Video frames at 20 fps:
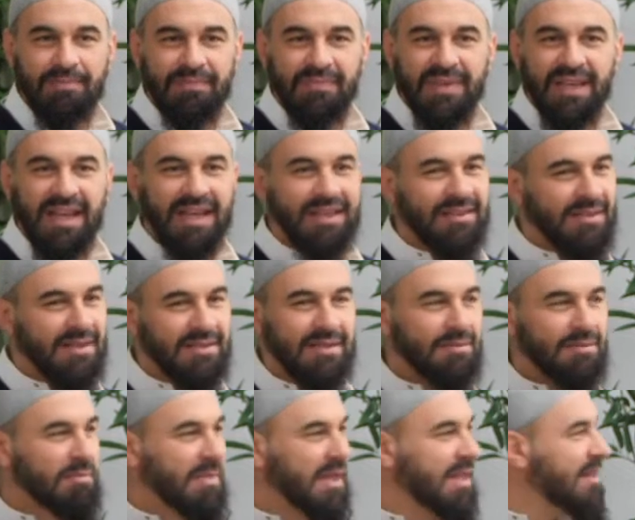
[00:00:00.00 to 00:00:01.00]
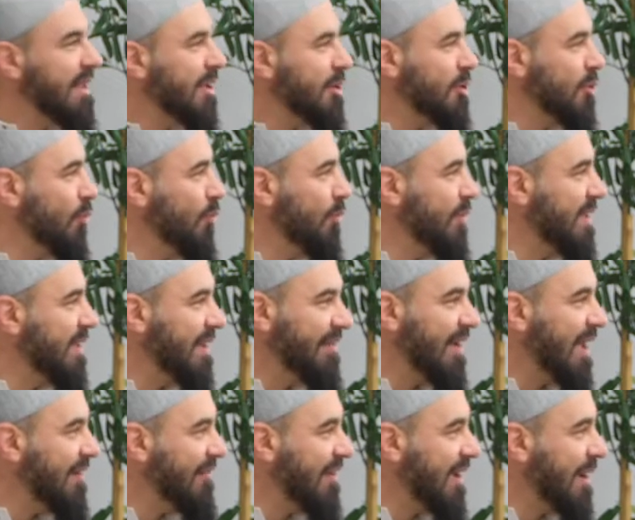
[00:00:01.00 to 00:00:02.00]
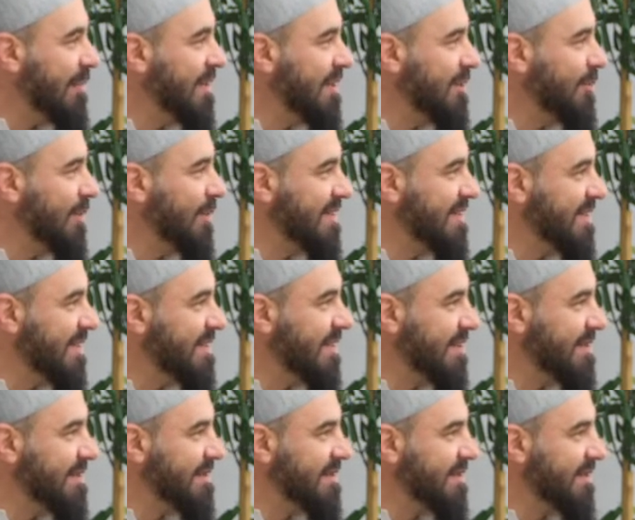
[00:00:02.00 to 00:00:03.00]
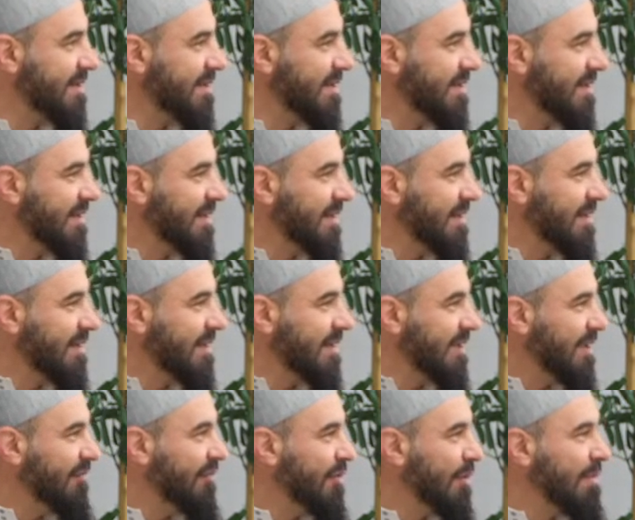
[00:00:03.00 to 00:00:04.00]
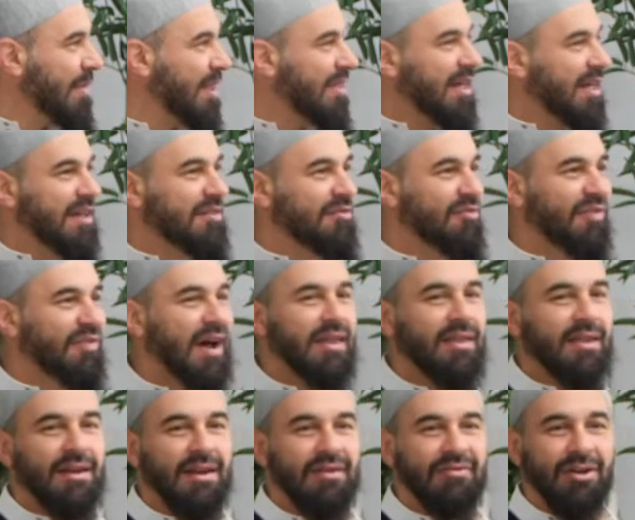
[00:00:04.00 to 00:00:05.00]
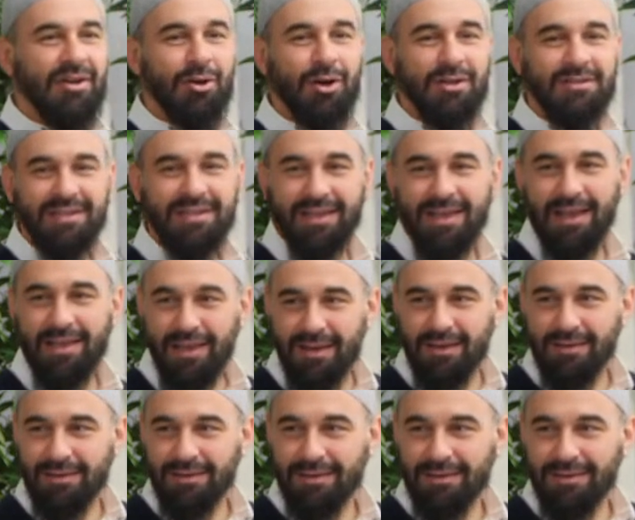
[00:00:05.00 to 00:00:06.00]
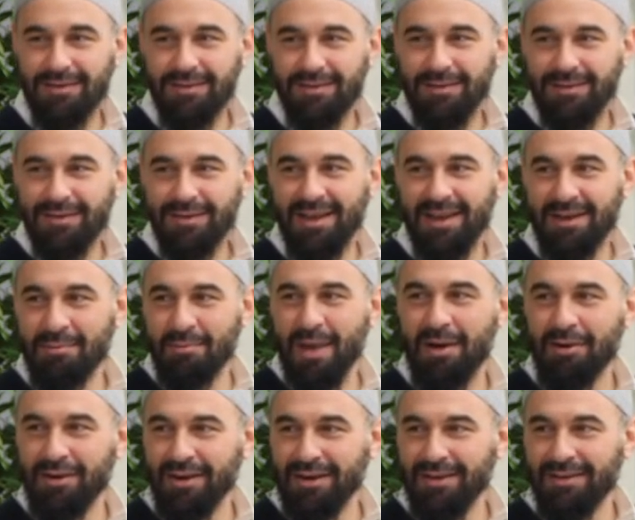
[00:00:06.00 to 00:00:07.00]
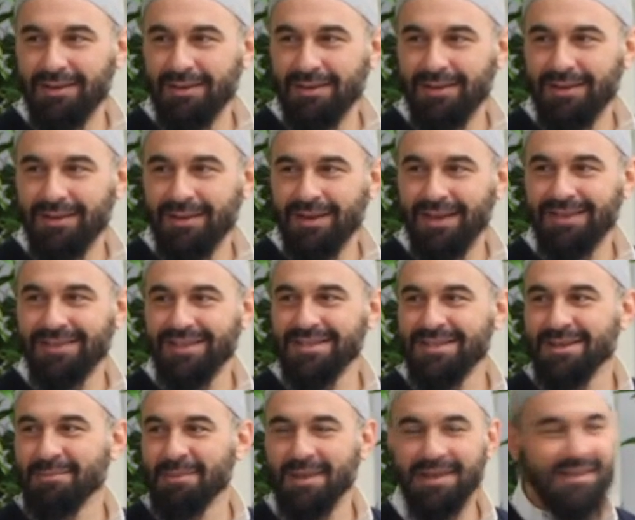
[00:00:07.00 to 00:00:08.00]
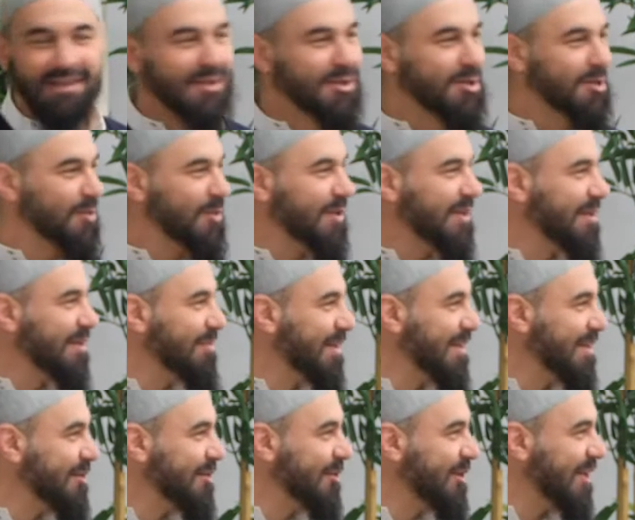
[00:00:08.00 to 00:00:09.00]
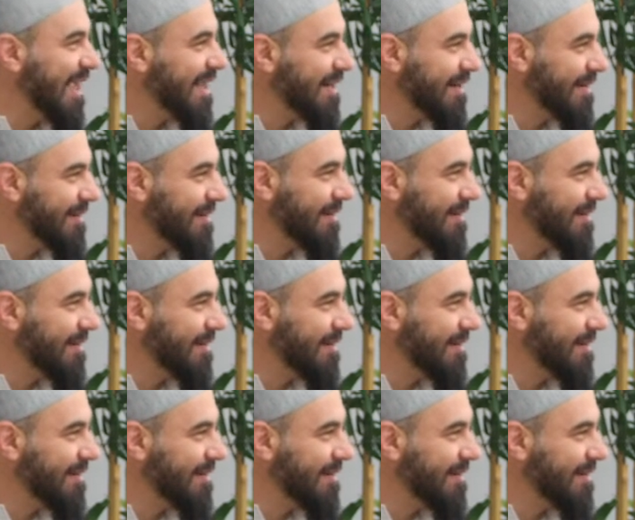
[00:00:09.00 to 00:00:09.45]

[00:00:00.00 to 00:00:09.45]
it doesn't mean that you would never have come into existence. If your mother and father never got together and married, it doesn't mean that you wouldn't have been created.